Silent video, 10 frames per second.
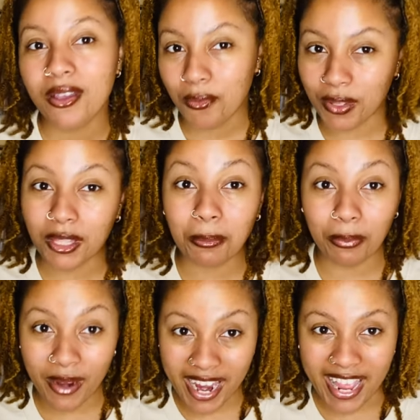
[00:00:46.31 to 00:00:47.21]
with the
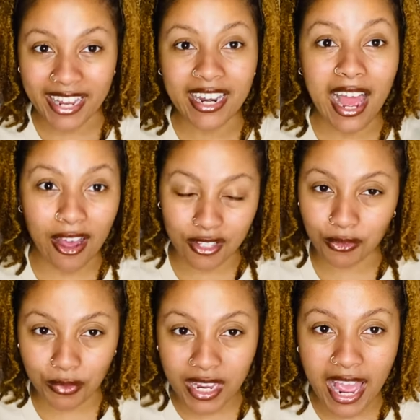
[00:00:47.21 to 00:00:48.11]
brand House
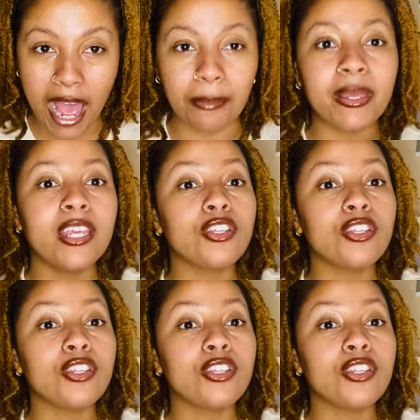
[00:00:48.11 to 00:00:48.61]
of Rehab.